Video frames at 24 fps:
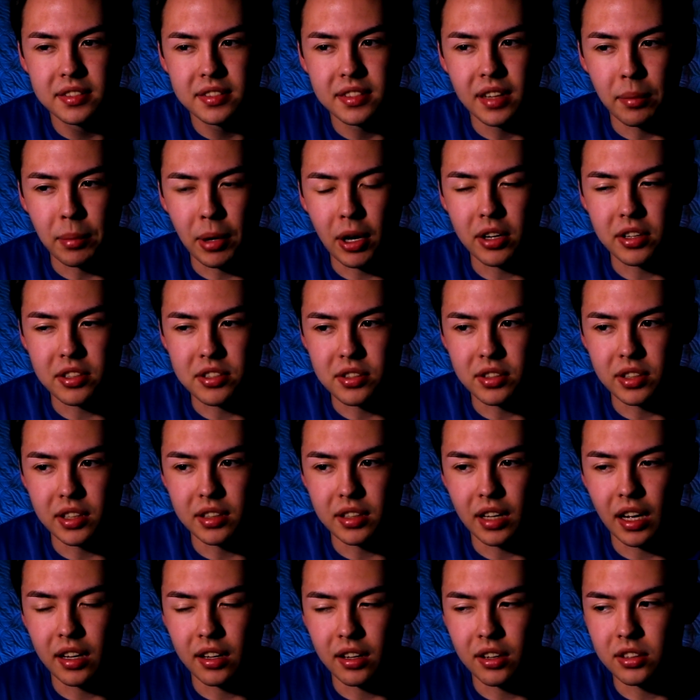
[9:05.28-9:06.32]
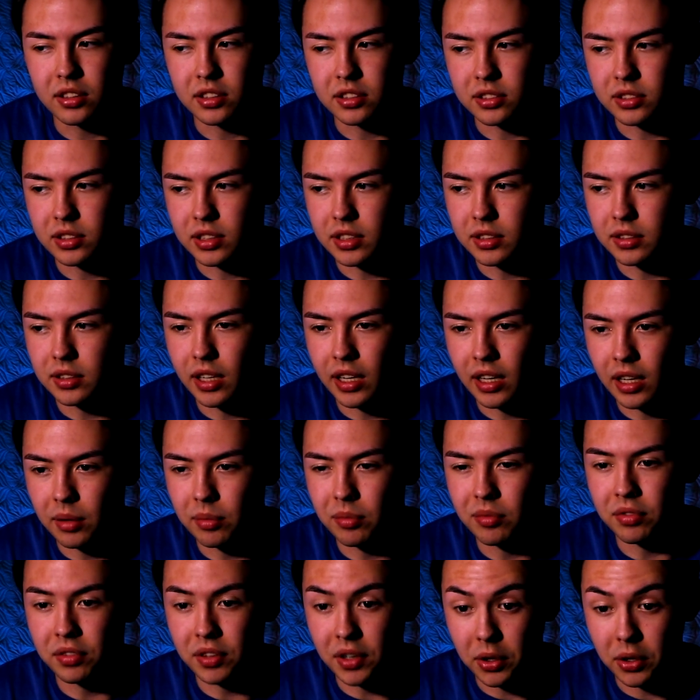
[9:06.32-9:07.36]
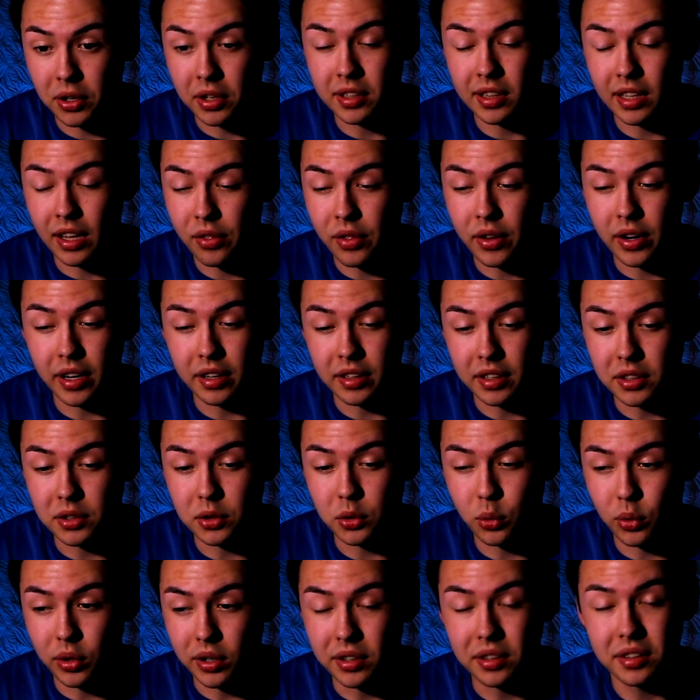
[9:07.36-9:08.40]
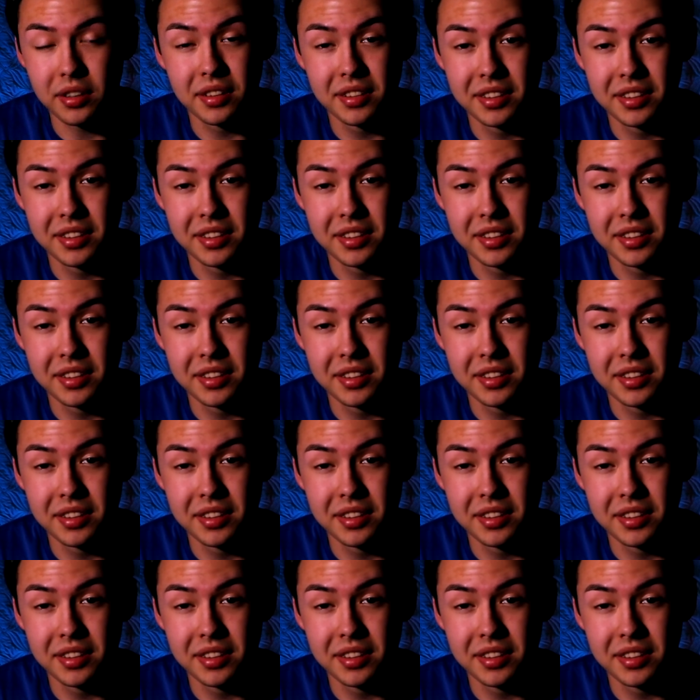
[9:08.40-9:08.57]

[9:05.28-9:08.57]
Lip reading: I honestly am very glad that I didn't quit.